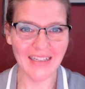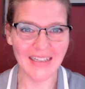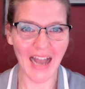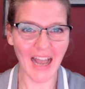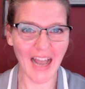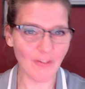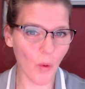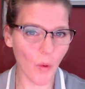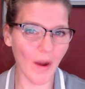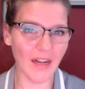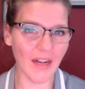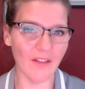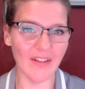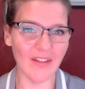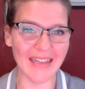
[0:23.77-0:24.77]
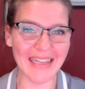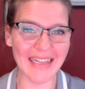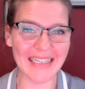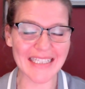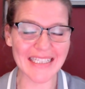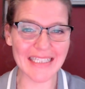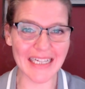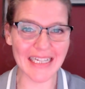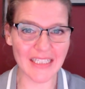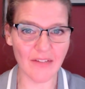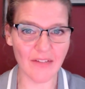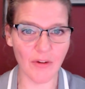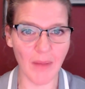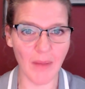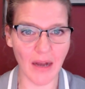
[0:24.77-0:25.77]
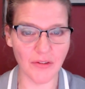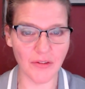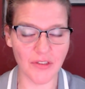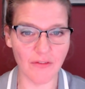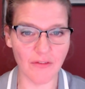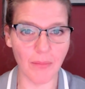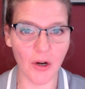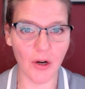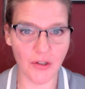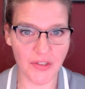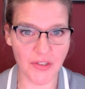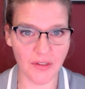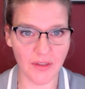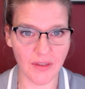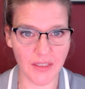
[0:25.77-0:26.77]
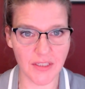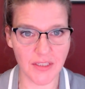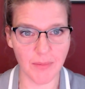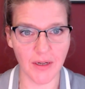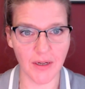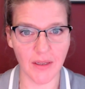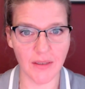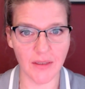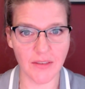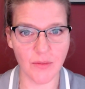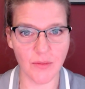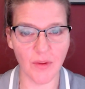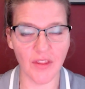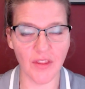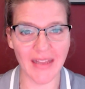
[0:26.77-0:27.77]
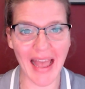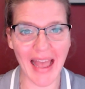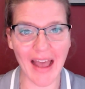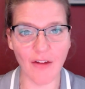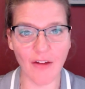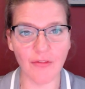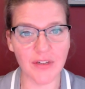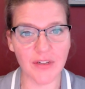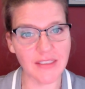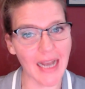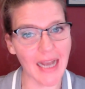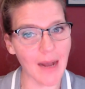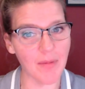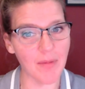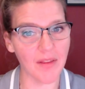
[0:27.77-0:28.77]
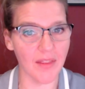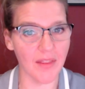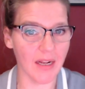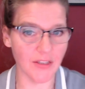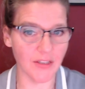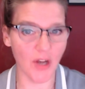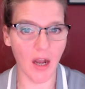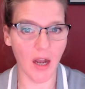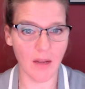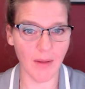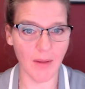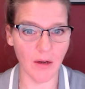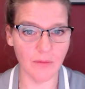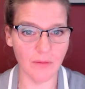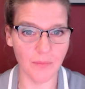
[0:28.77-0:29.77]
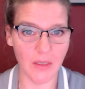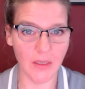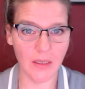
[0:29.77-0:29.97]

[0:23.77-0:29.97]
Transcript: I have quite an extensive amount of personal experience within every topic that I talk about.